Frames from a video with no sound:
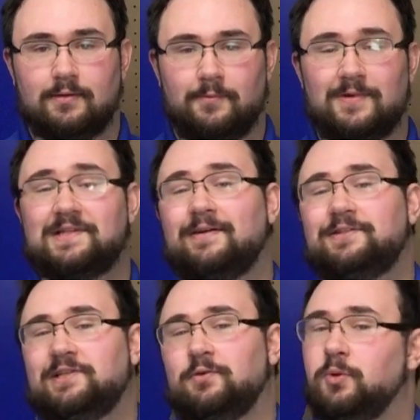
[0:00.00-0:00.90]
Once
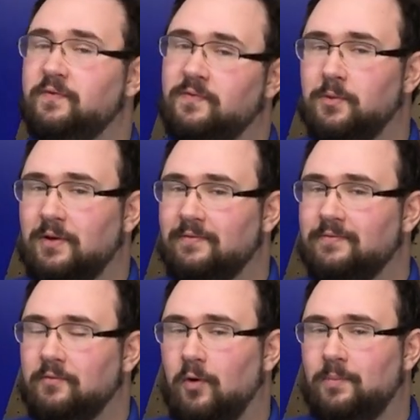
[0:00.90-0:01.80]
algae is removed from the reef
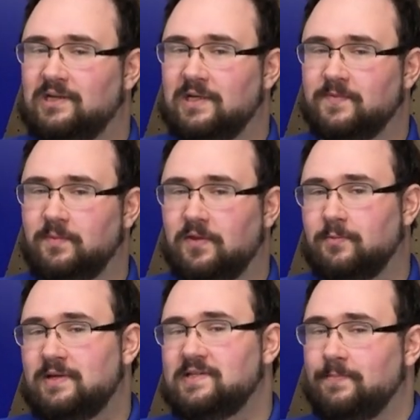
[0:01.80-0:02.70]
or picked up from the
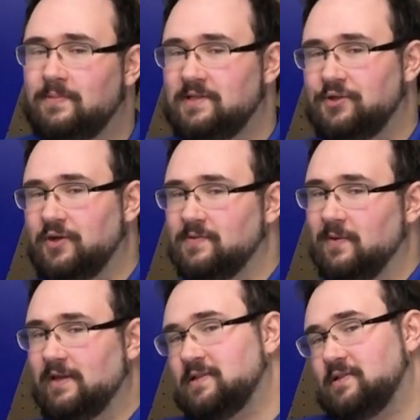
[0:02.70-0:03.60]
three set positions
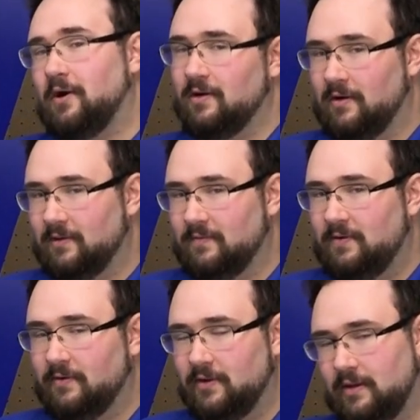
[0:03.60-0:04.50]
where they start on the
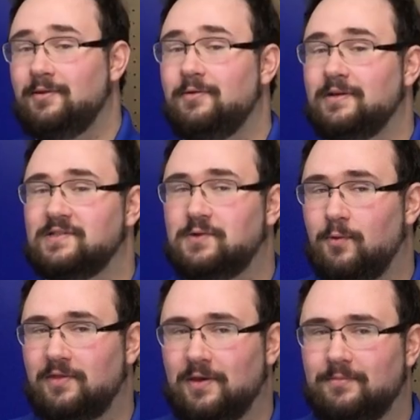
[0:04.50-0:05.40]
field, you can
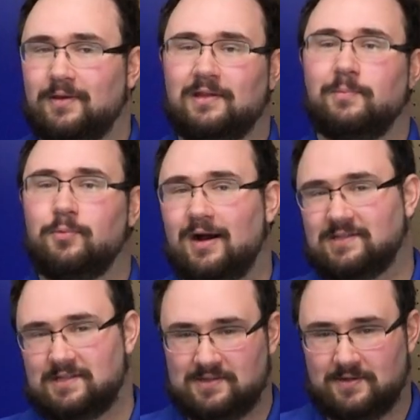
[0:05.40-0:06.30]
score them in the
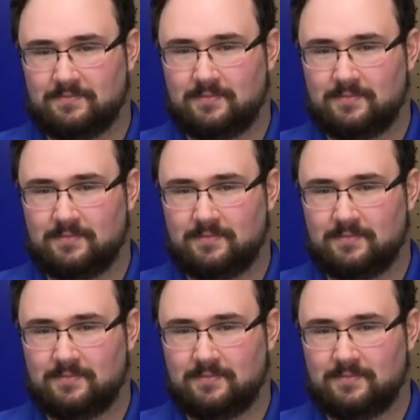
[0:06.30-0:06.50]
processor.